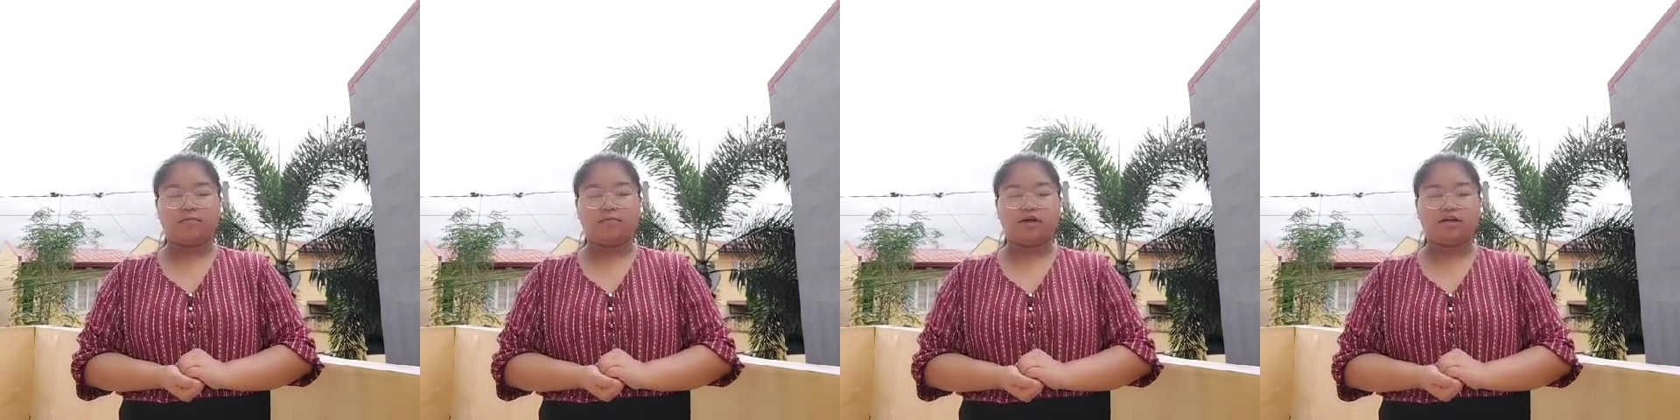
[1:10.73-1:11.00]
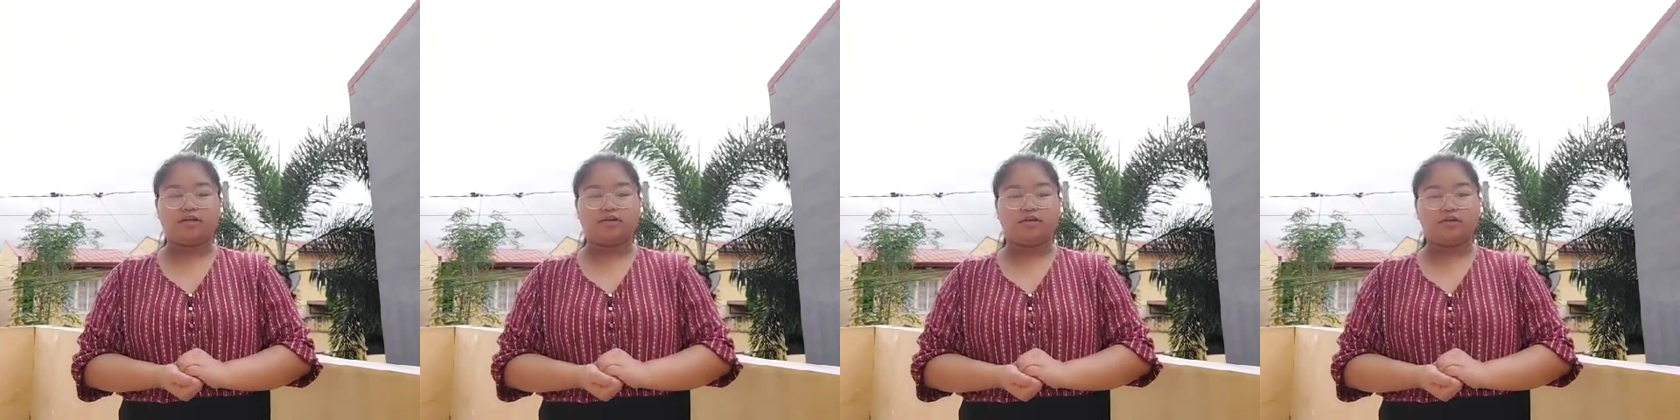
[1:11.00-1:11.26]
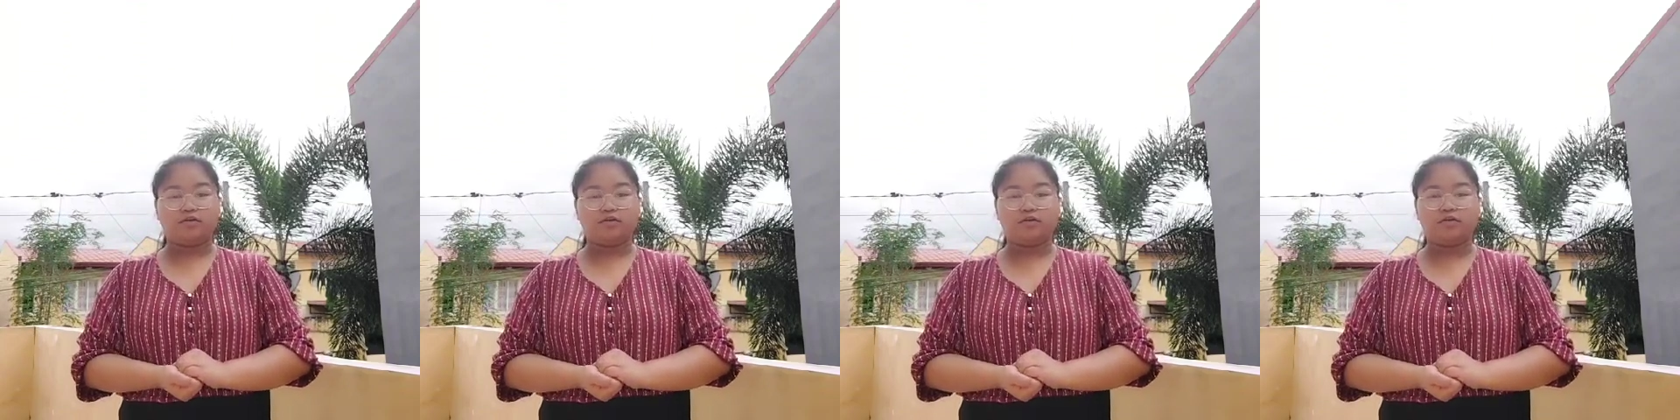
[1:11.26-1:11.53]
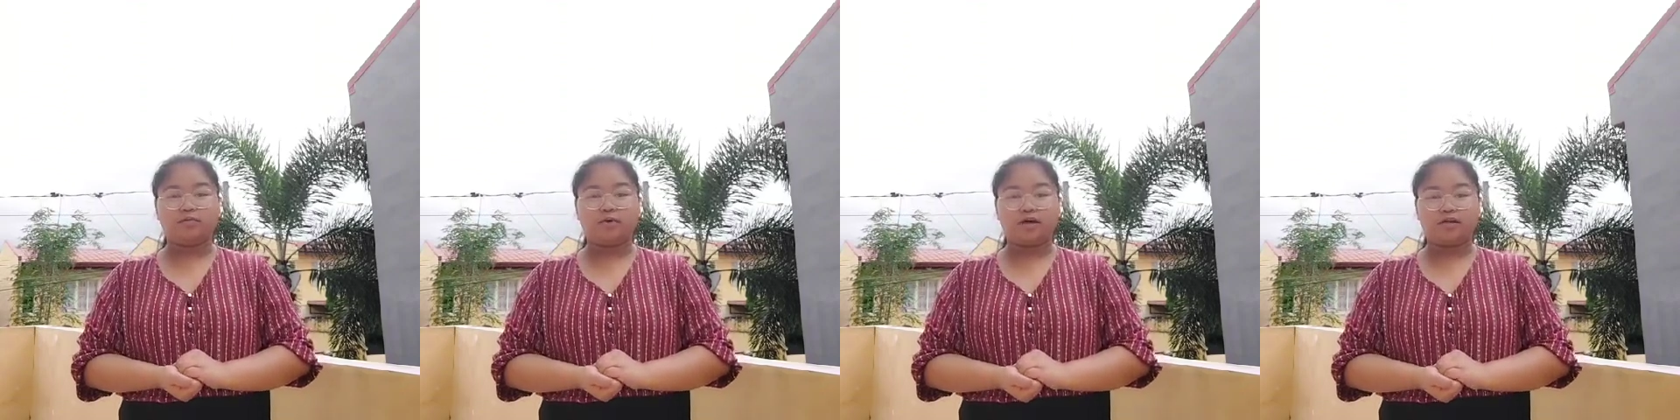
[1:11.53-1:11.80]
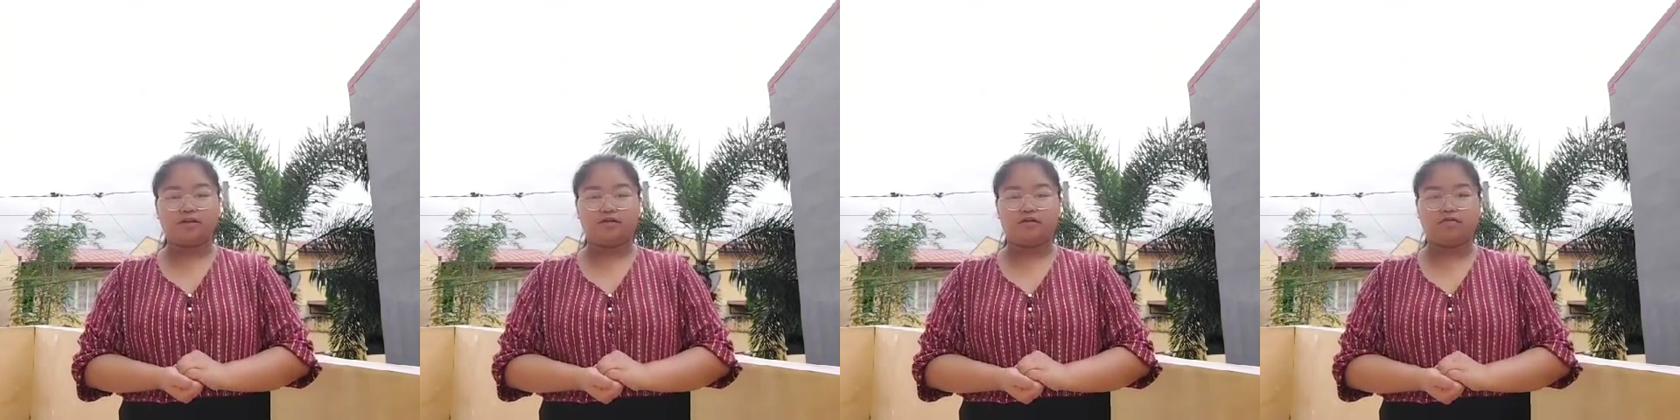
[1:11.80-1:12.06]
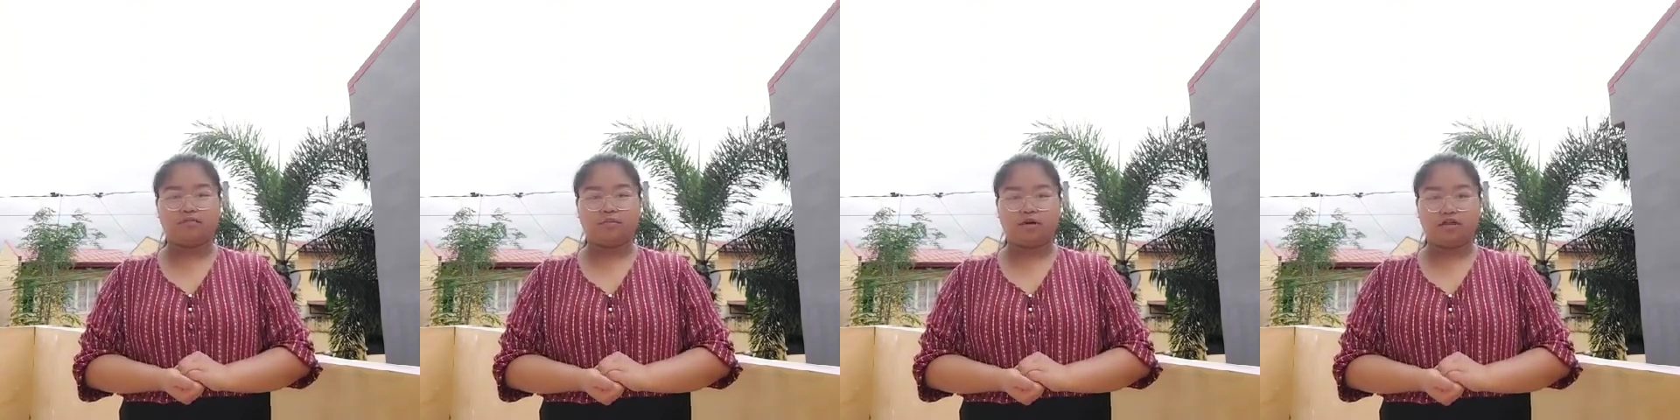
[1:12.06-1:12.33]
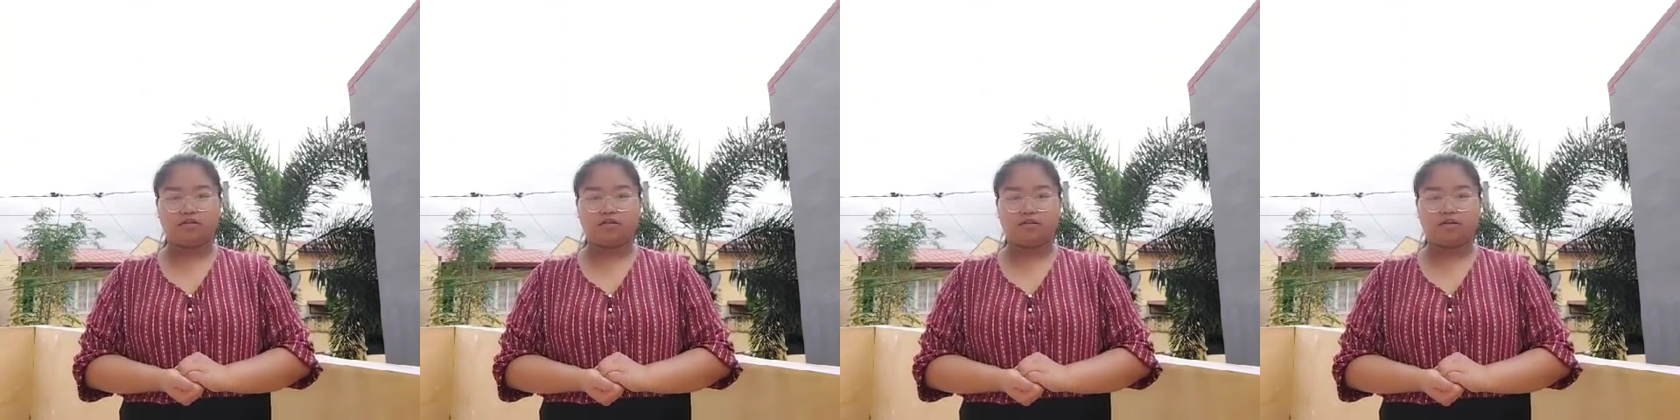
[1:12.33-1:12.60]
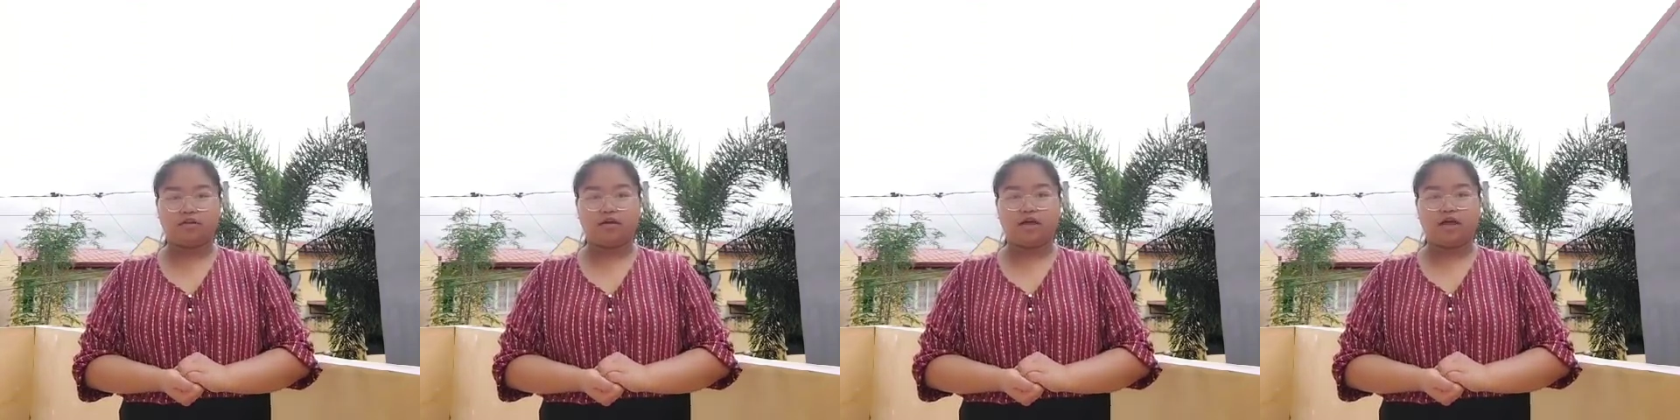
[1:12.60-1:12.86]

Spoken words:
because those who mind don't matter,